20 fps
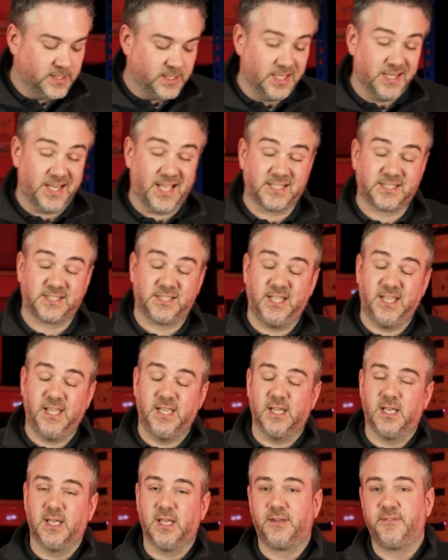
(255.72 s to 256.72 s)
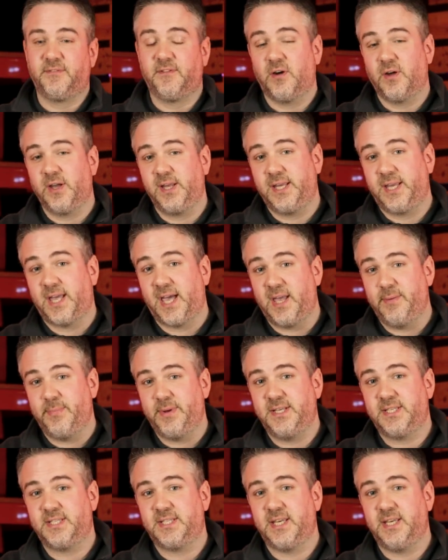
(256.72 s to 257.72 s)
And that's the uh, FEIN
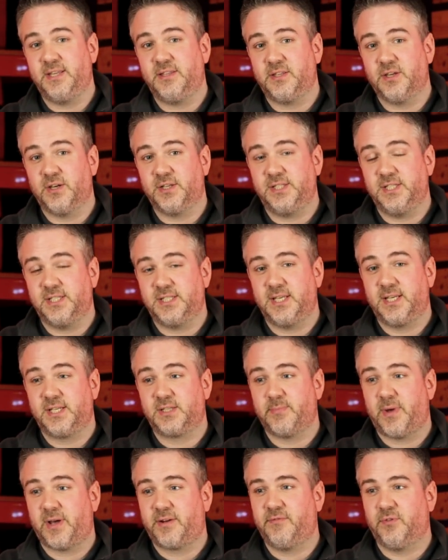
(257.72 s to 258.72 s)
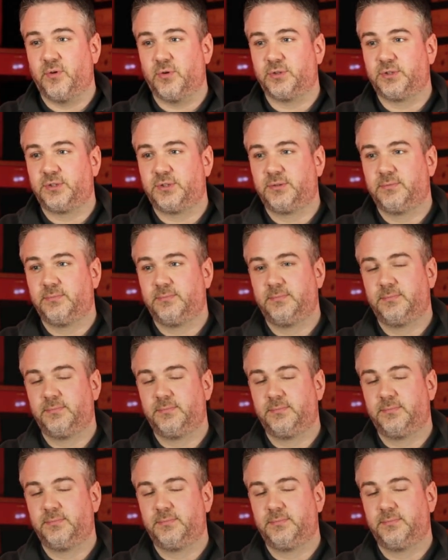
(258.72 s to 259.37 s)
KBC 36 Magforce.